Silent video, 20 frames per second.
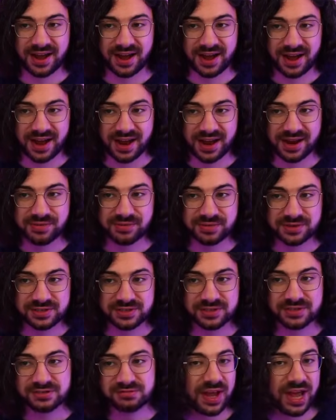I
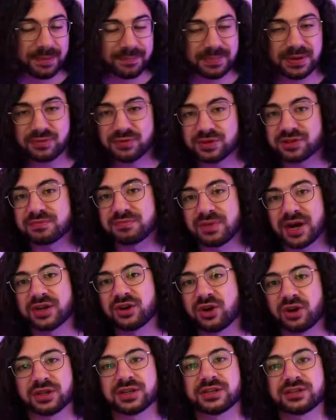was happy with my
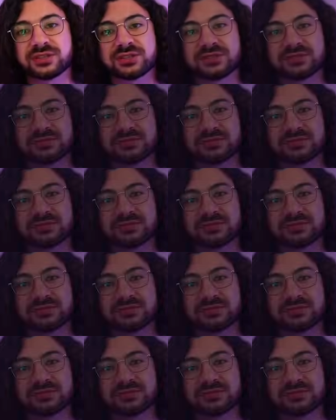knowledge.